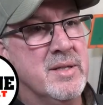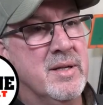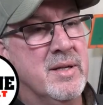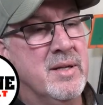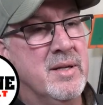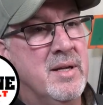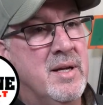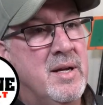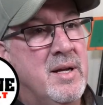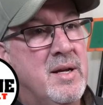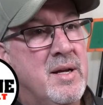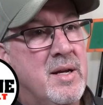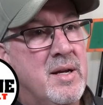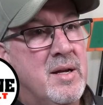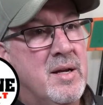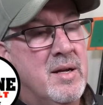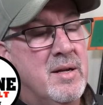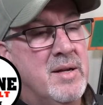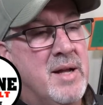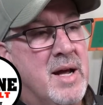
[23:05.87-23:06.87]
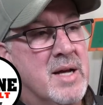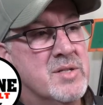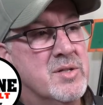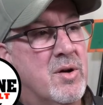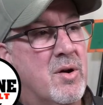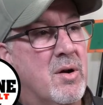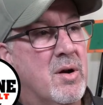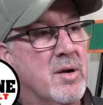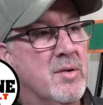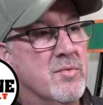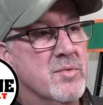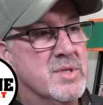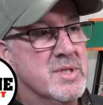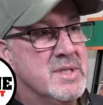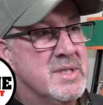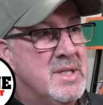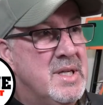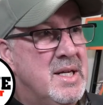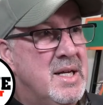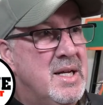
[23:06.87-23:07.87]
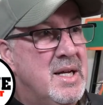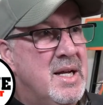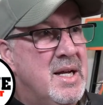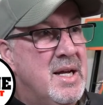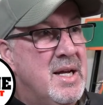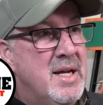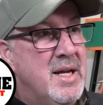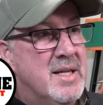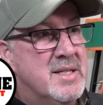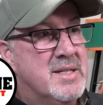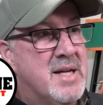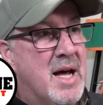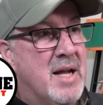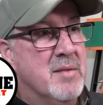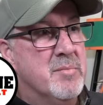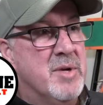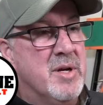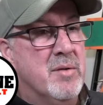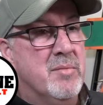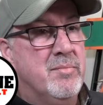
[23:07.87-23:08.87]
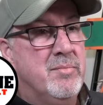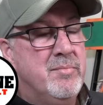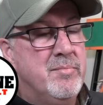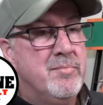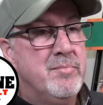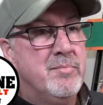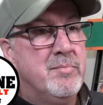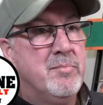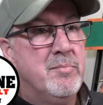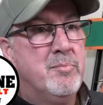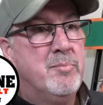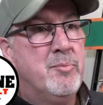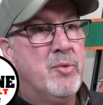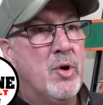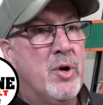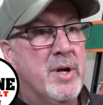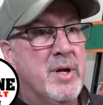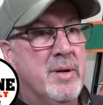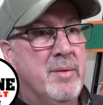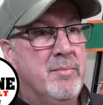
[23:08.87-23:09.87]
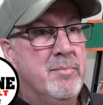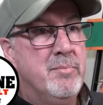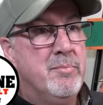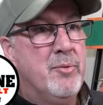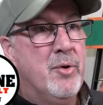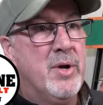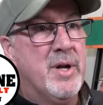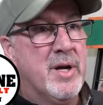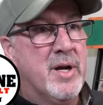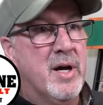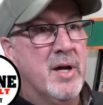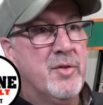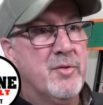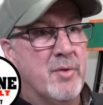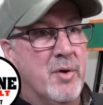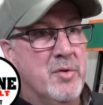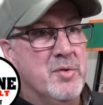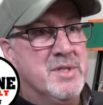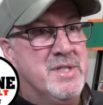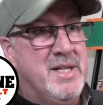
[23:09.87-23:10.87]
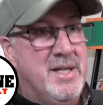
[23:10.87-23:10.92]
and in NASCAR, it was it's gotten to be a pretty pretty cutthroat